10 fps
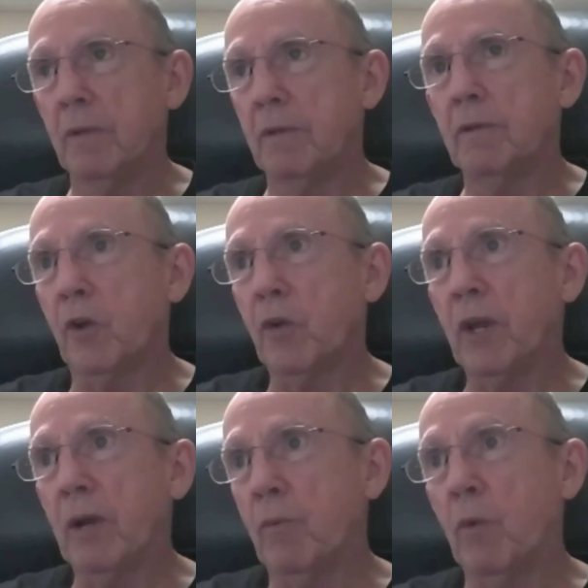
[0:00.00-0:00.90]
Turned
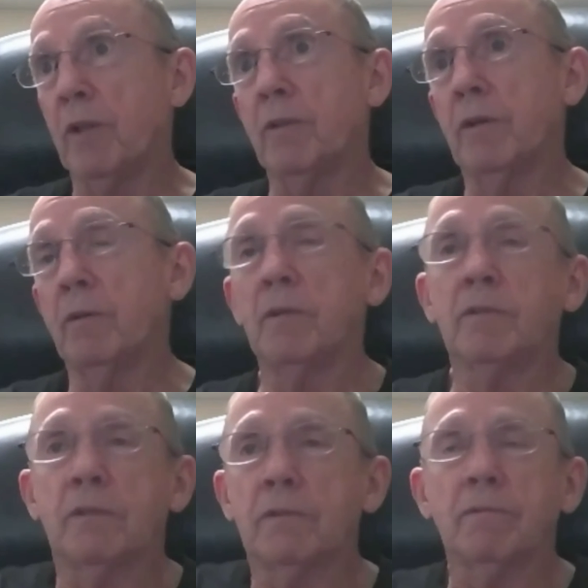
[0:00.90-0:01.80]
out one of
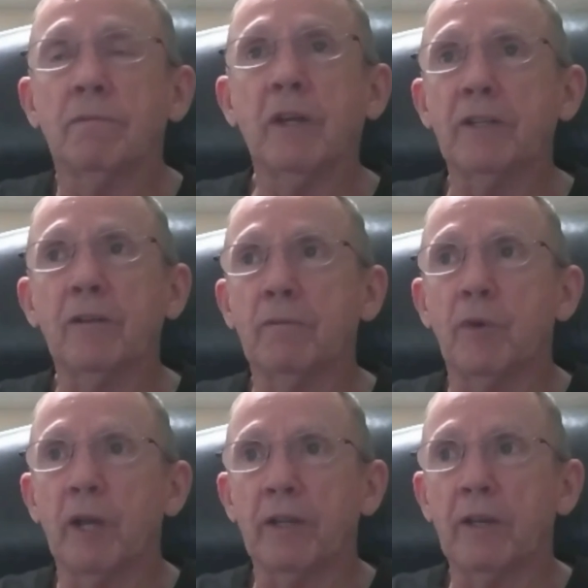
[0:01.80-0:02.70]
those, I couldn't
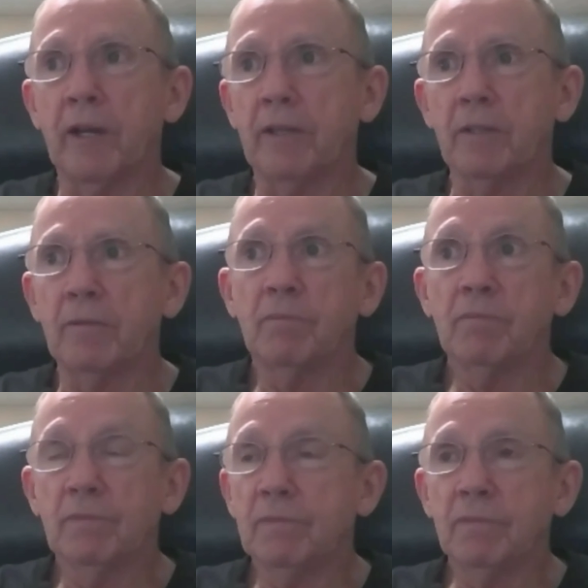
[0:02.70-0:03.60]
recognize him,
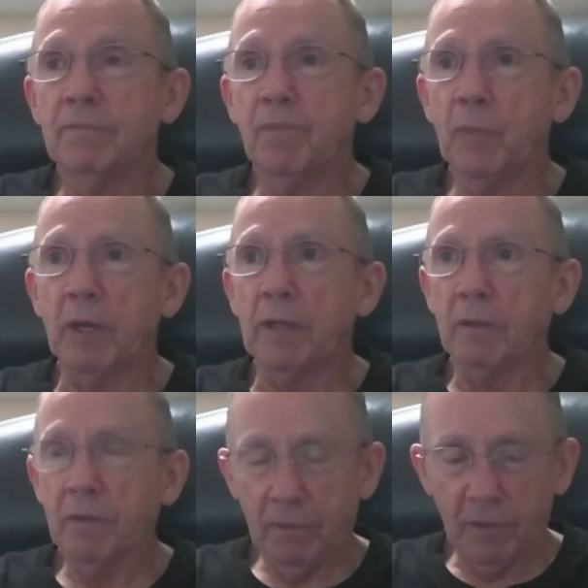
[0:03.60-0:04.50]
but
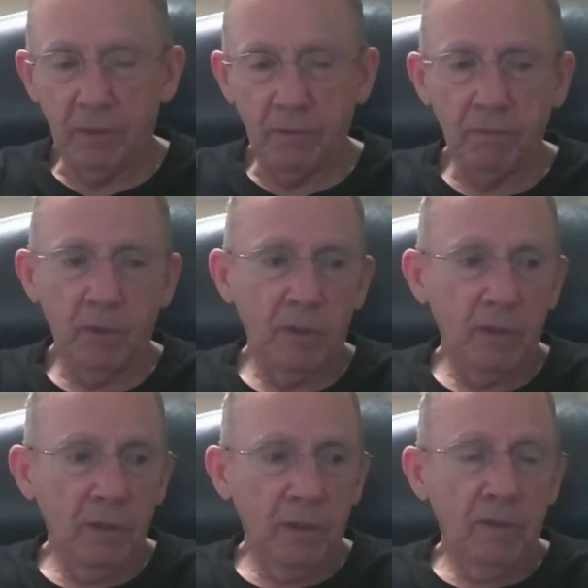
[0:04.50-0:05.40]
the
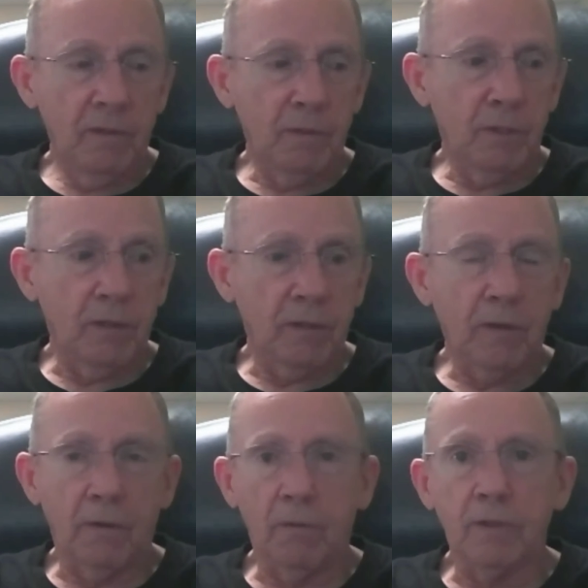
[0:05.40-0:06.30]
lieutenant
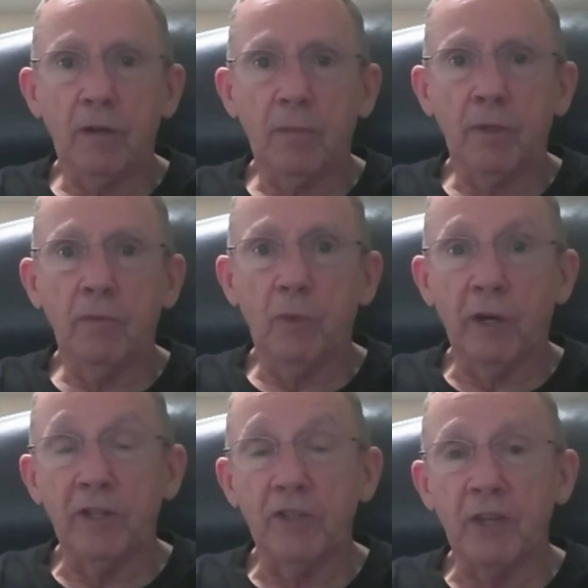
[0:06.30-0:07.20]
colonel told me what
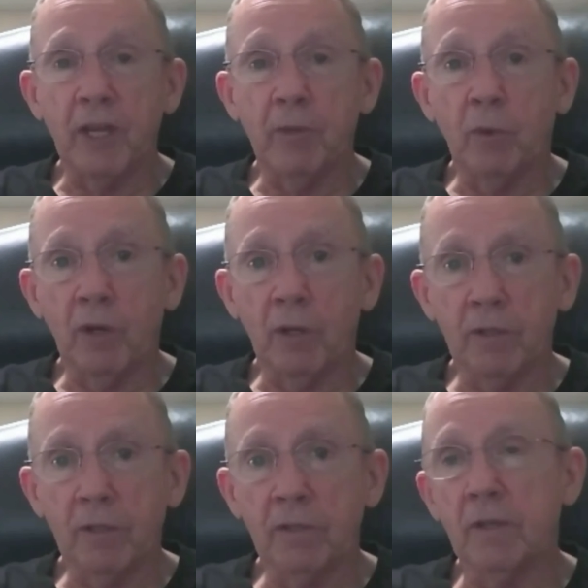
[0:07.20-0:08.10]
his name was,
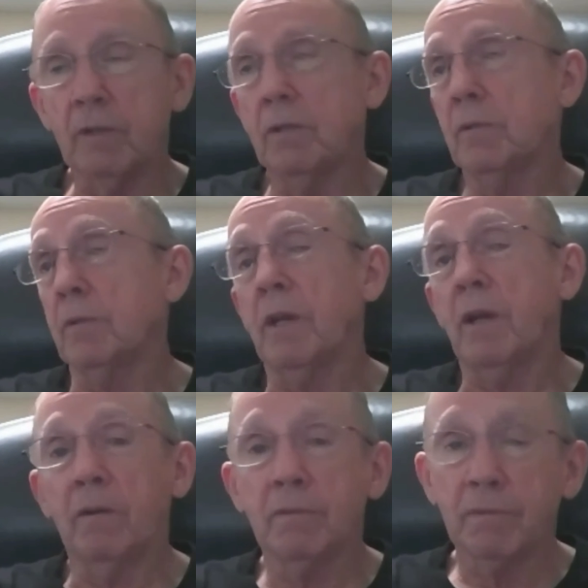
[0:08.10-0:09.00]
and I thought, "Oh, cow,